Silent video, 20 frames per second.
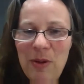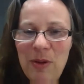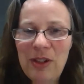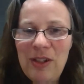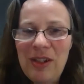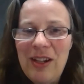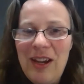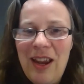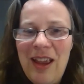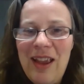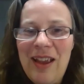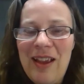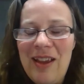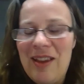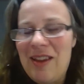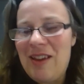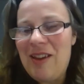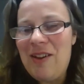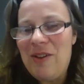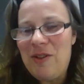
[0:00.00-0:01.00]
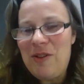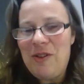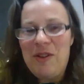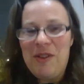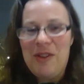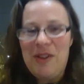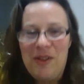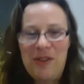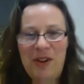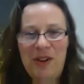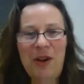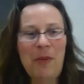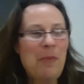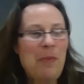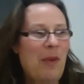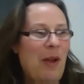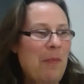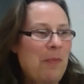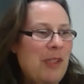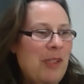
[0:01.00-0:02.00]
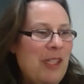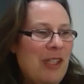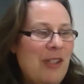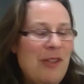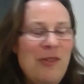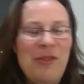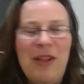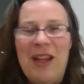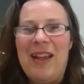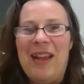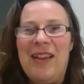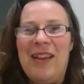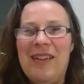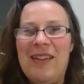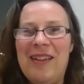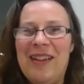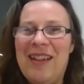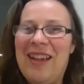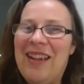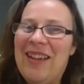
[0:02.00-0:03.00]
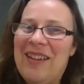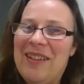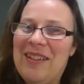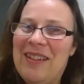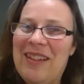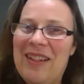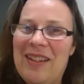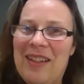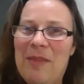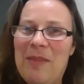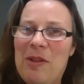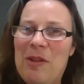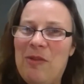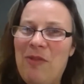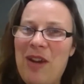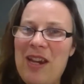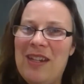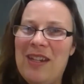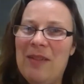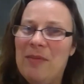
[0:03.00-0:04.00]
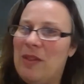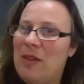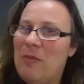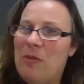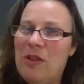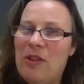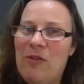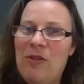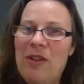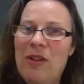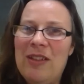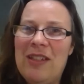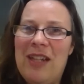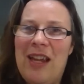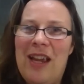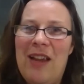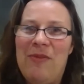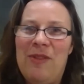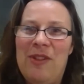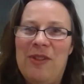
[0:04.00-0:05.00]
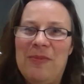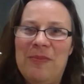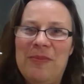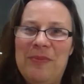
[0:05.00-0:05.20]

what you're up to, and that'll be great. And we're thrilled to have you.